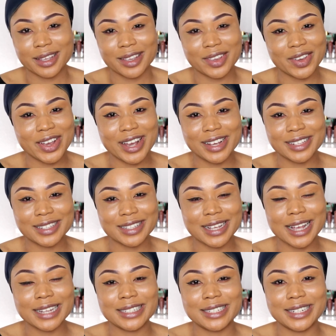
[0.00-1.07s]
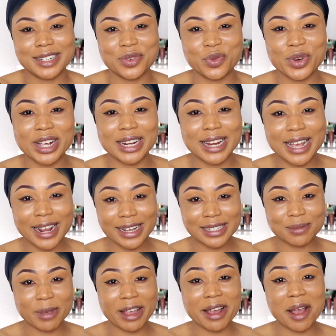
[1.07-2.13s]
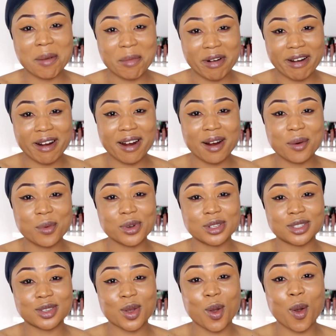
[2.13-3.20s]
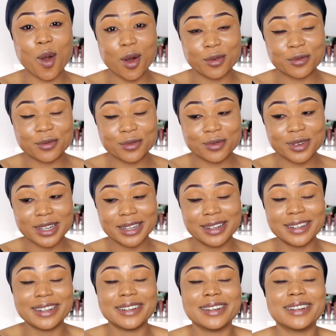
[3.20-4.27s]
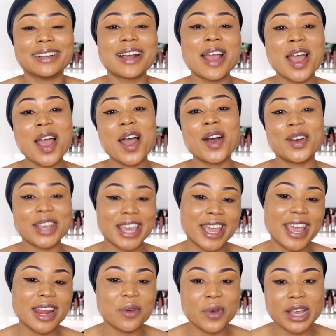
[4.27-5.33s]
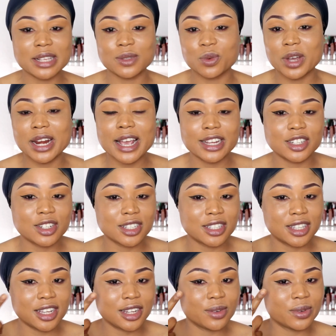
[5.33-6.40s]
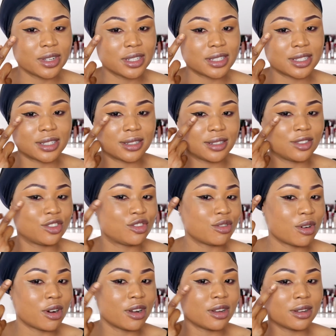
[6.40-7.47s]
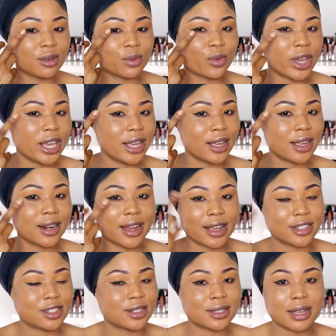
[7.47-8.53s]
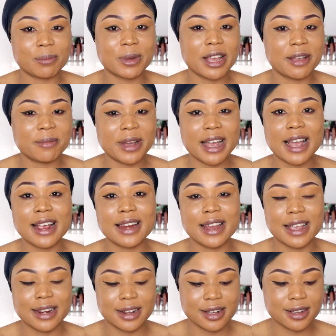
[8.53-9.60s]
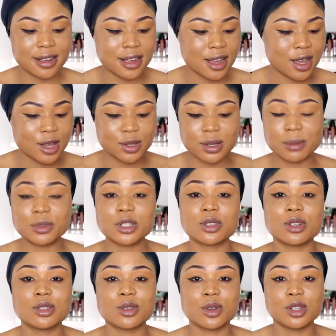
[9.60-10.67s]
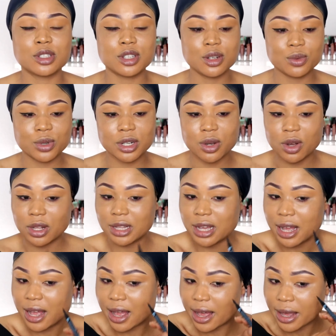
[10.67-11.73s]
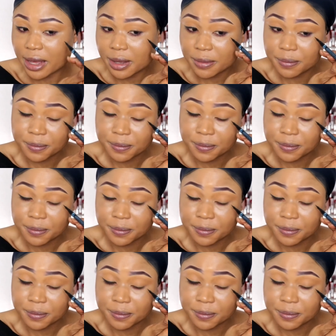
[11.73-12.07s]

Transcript: You guys, I didn't realize my camera was off. Okay, anyways, what I just did was draw a wing, like just apply my eyeliner. So I'm just going to continue with the other eye.